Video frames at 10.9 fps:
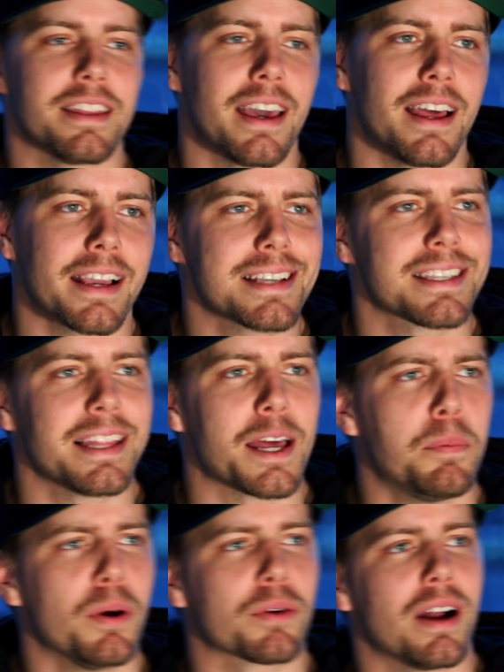to that. I guess a lot
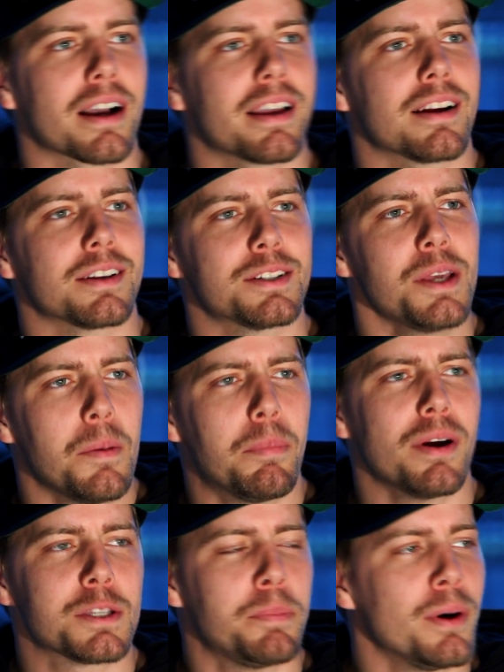of punk rock characters.
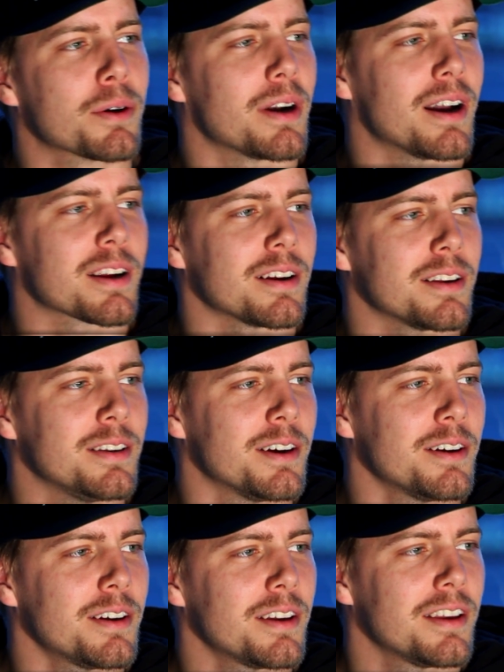Bart's a punk rocker, you
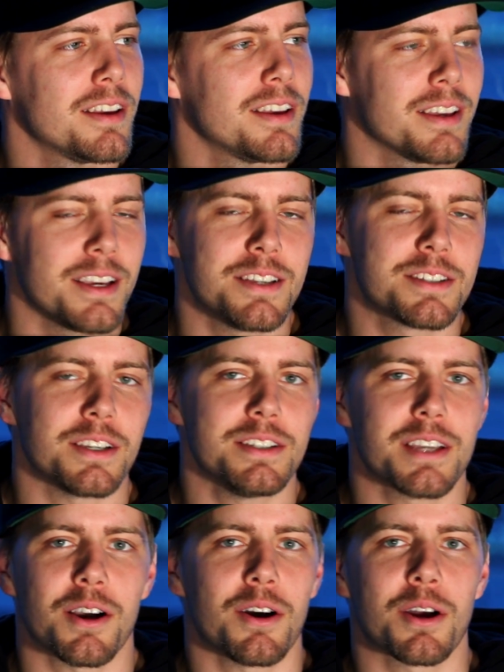know? He's
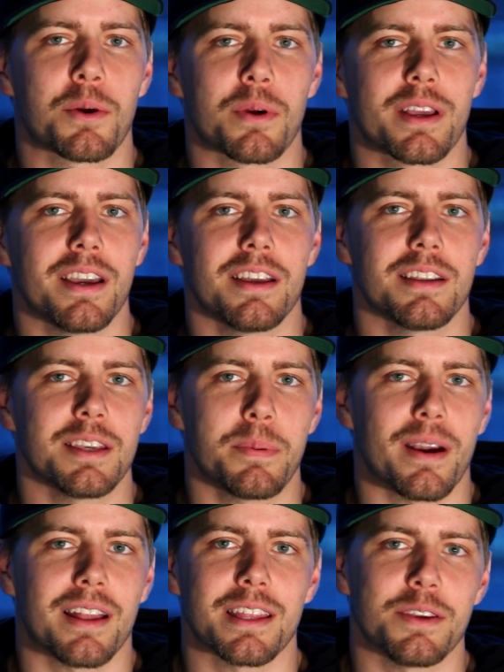he's like a hardcore kid. He
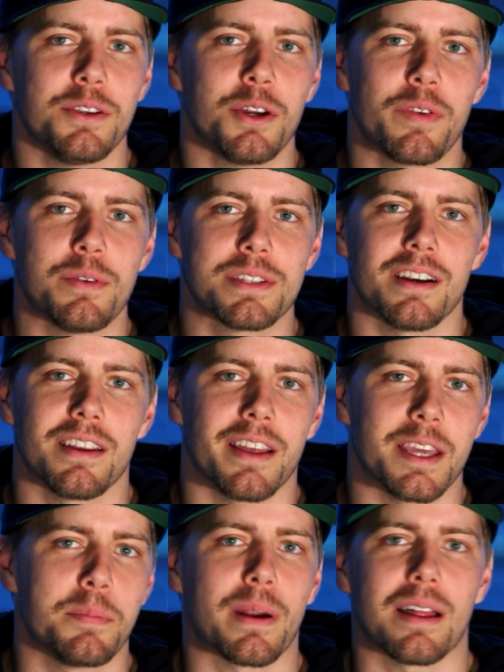probably, you know, if he was here
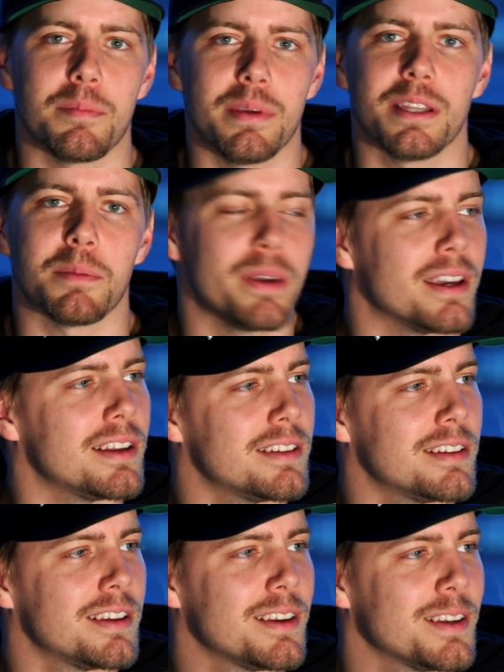tonight, he'd probably be in the pit
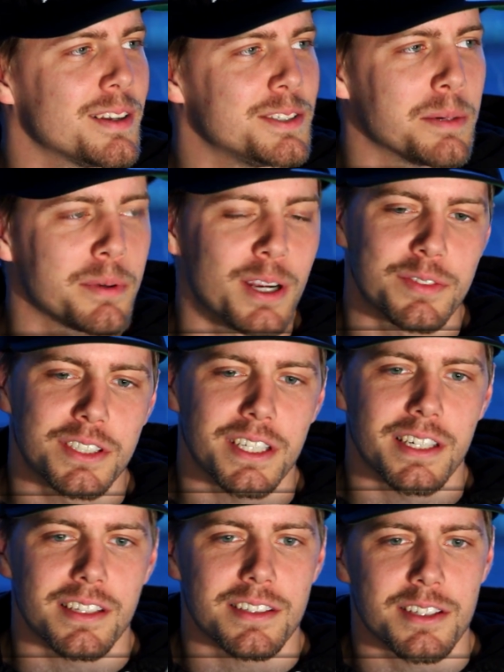jumping off of
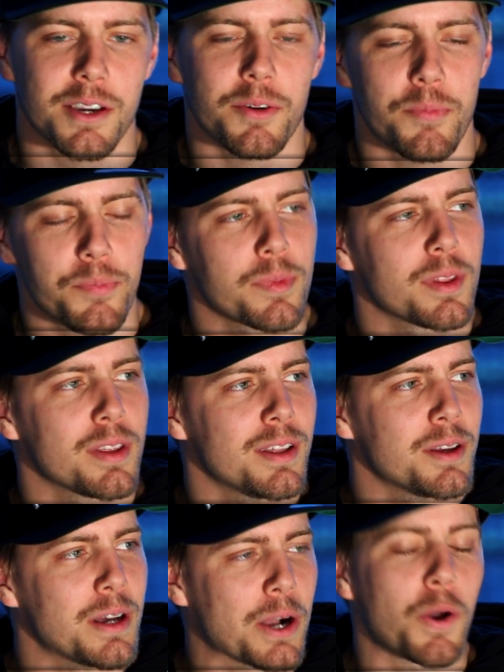shit. So
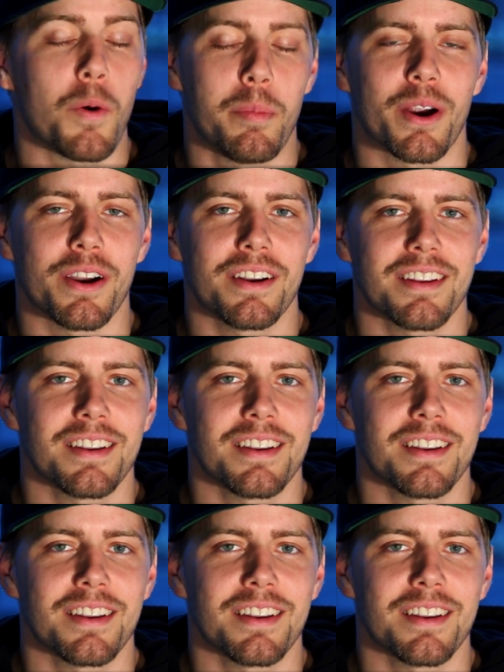I'll go with Bart.